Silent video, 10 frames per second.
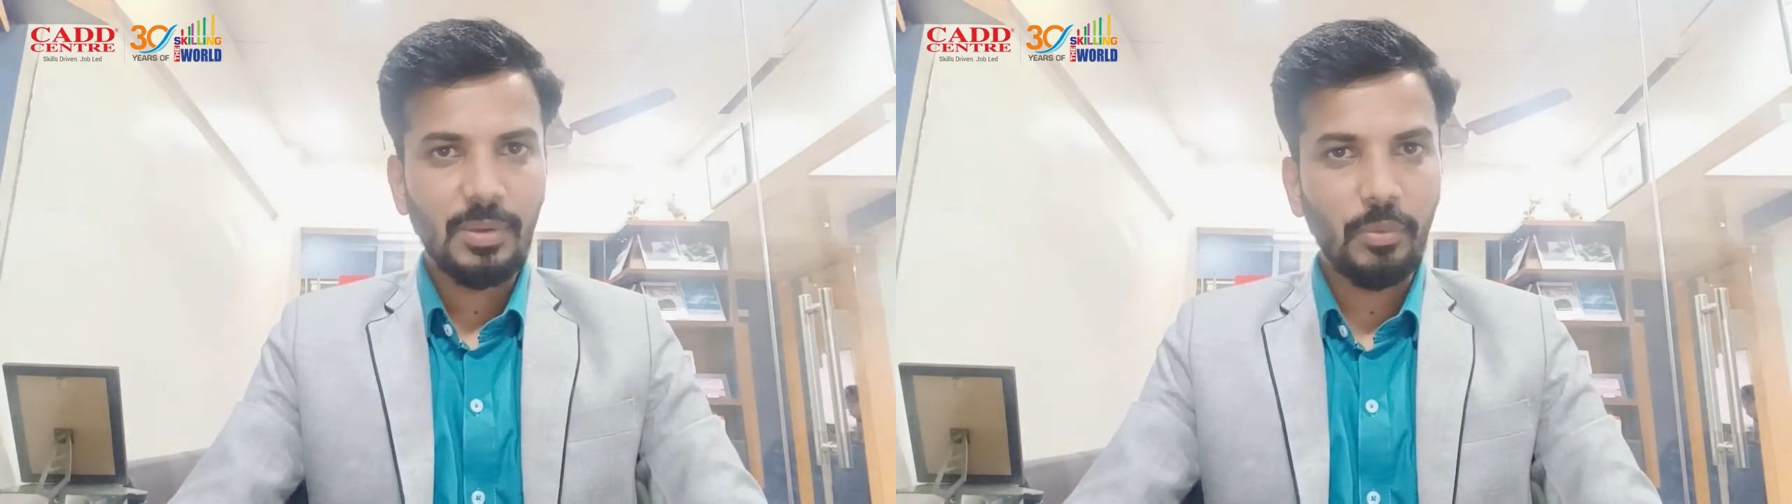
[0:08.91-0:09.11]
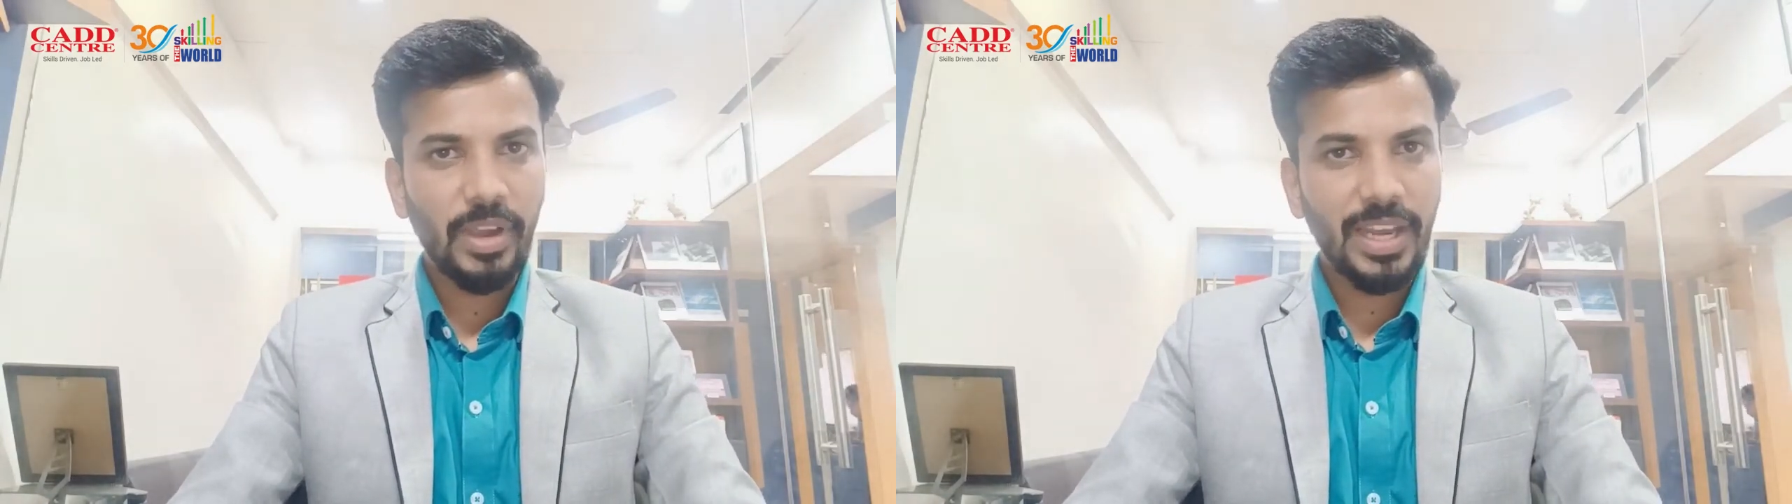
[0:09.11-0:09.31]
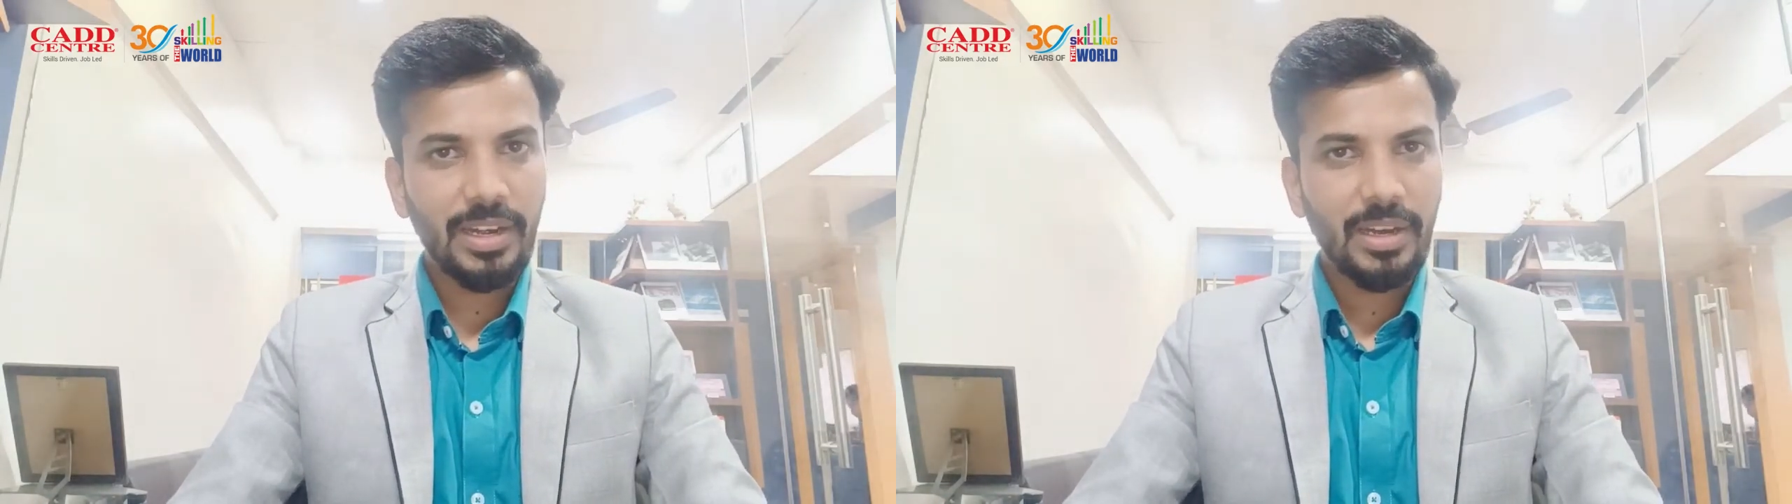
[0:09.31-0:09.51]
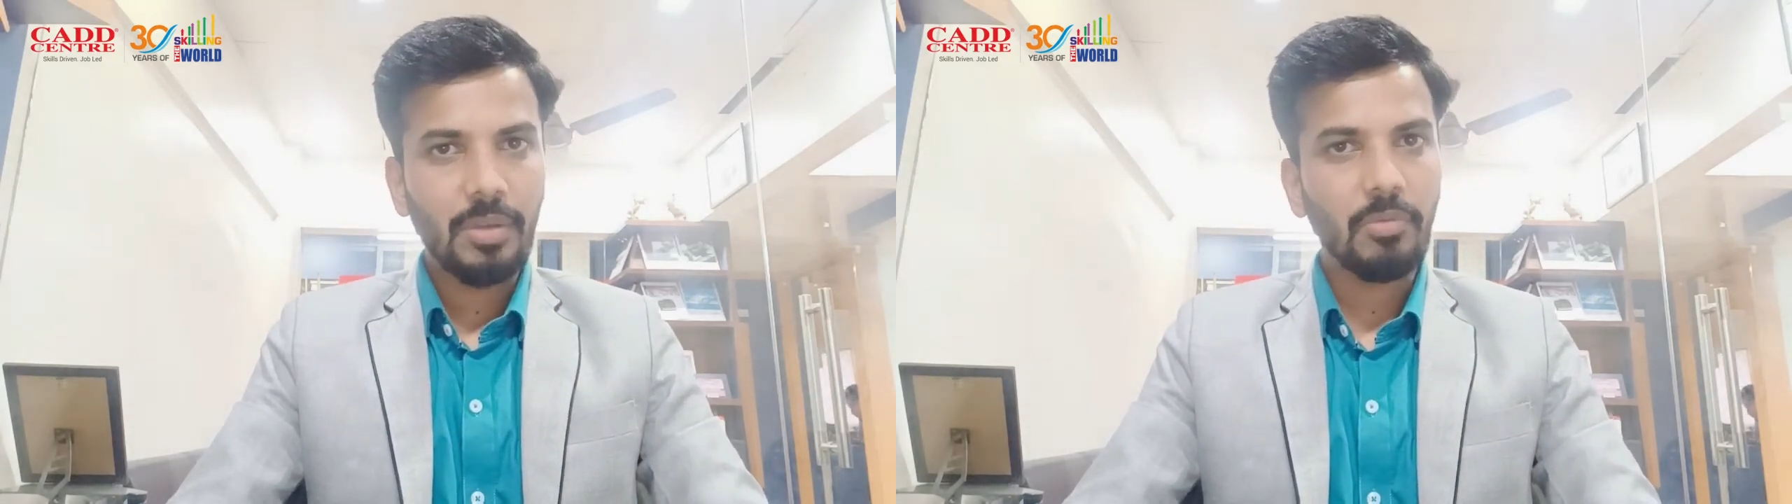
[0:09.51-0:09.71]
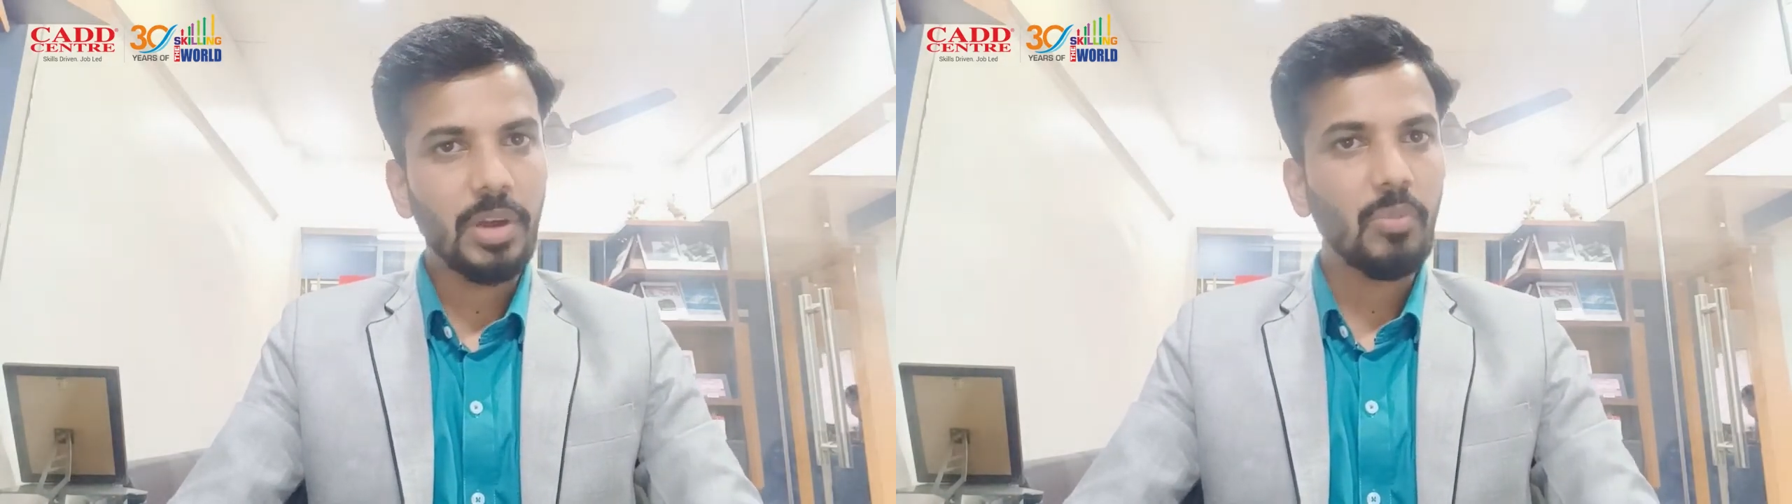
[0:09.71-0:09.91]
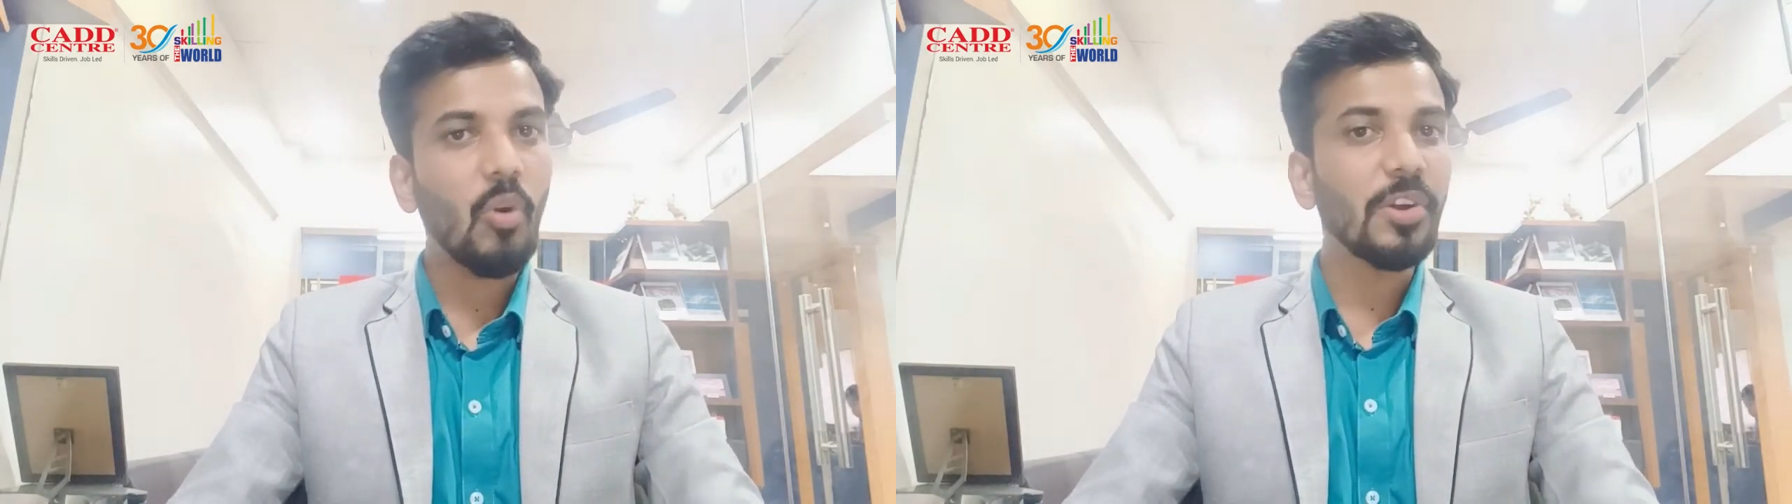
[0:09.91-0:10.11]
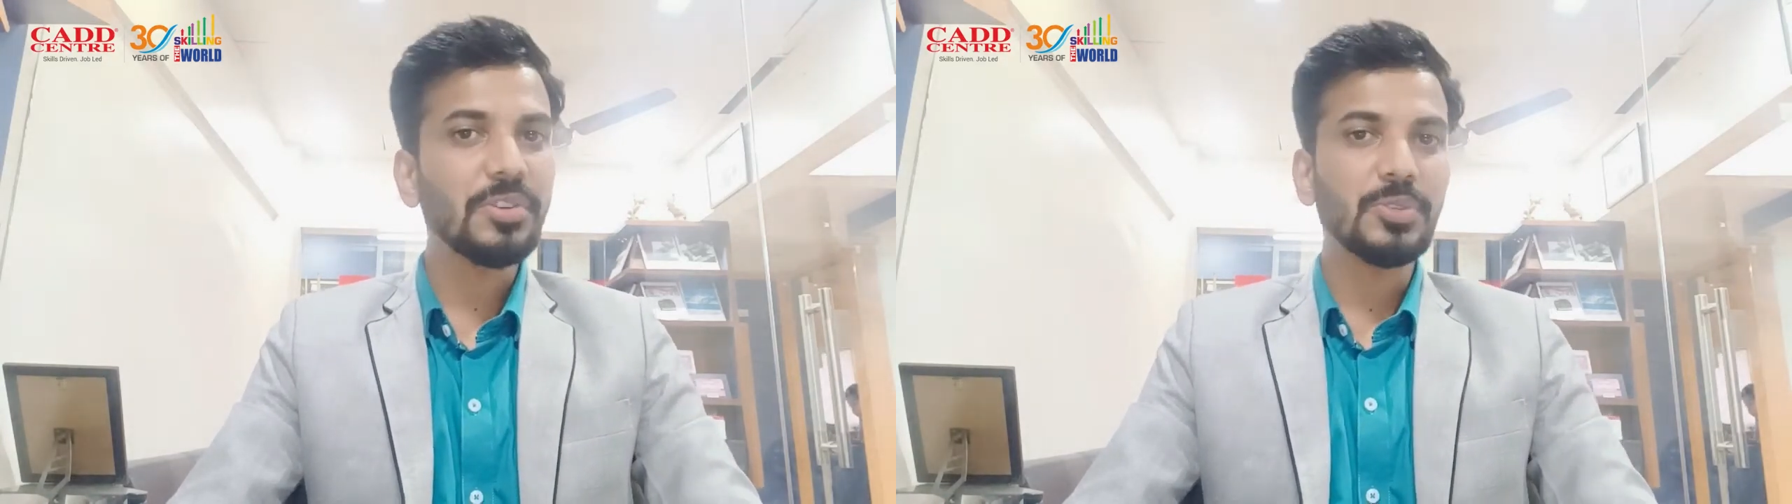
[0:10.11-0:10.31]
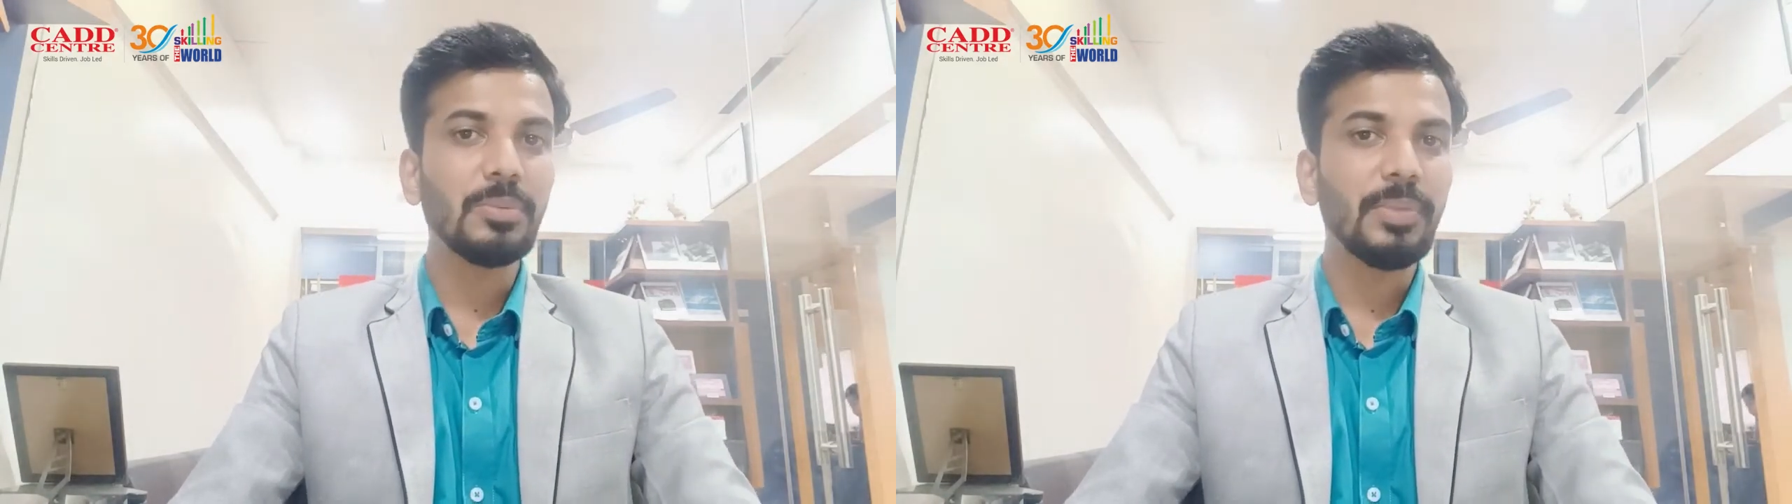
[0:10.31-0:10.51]
When one wants
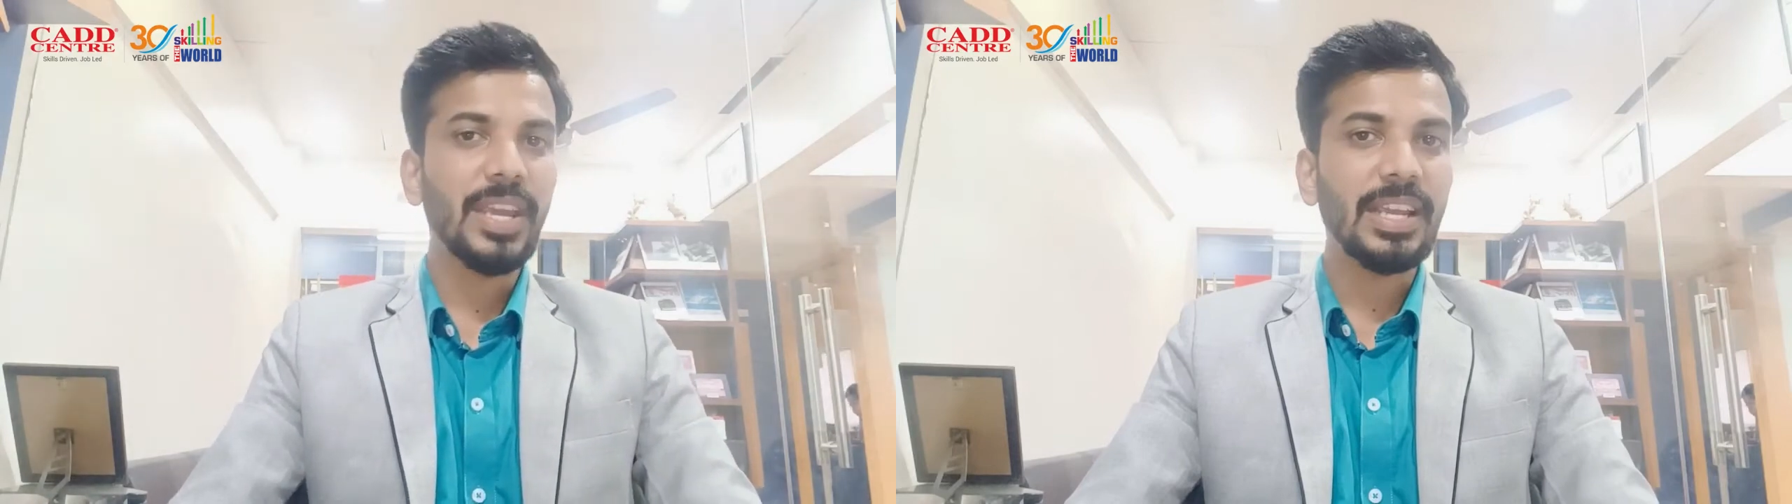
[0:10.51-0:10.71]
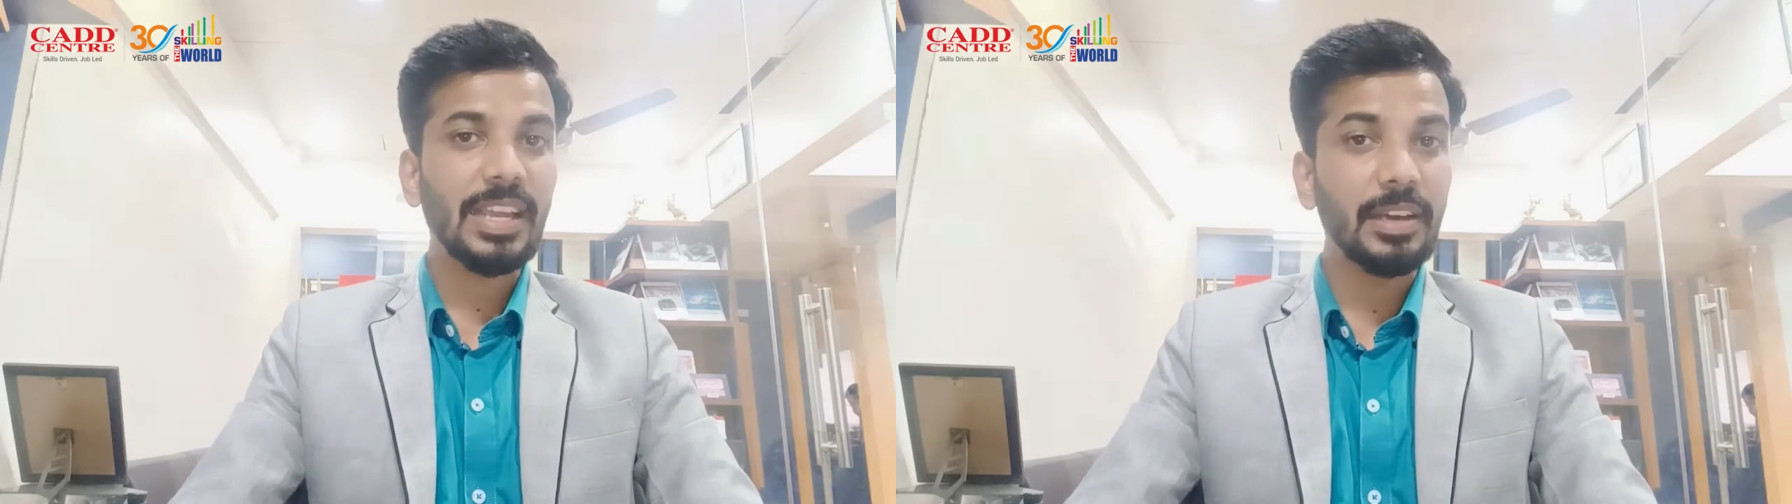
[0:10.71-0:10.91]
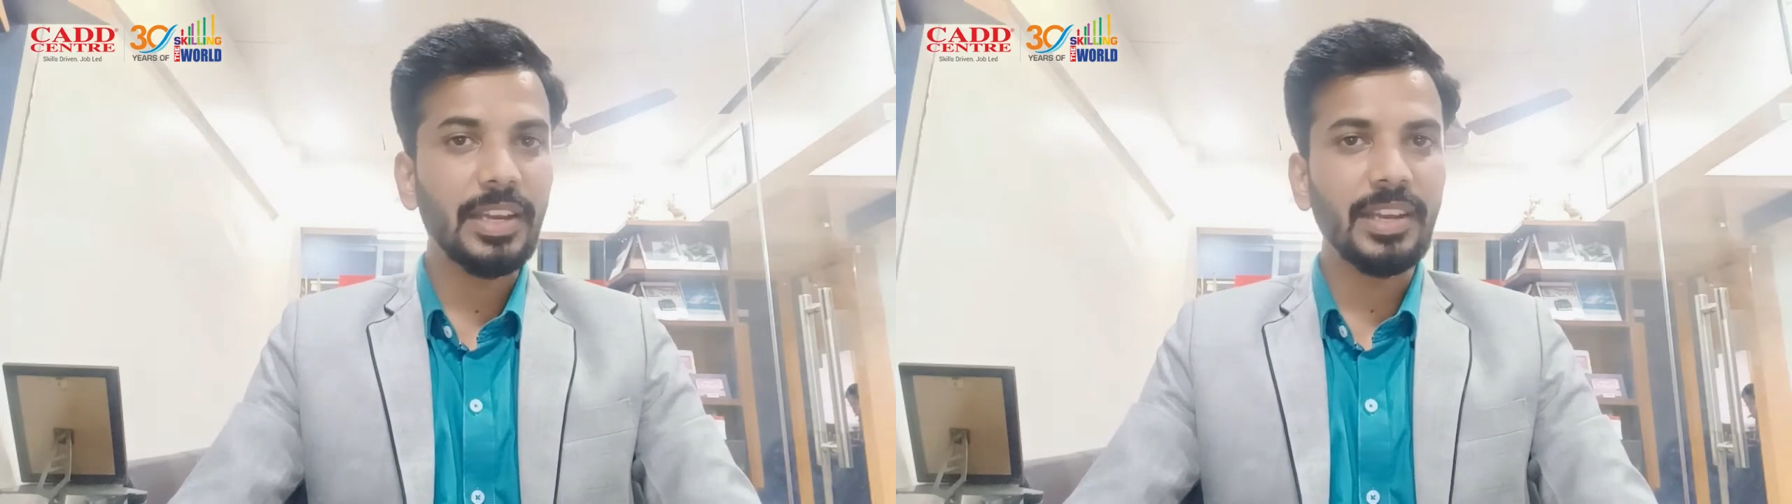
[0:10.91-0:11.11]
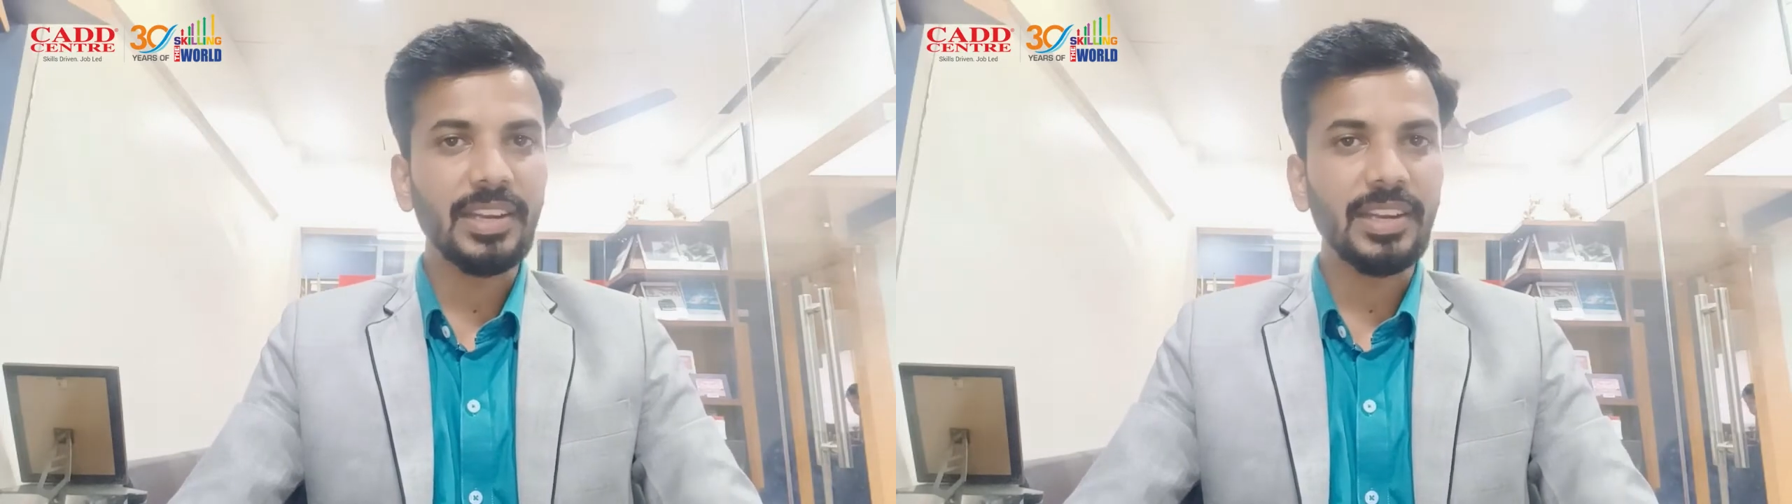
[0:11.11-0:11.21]
to make a career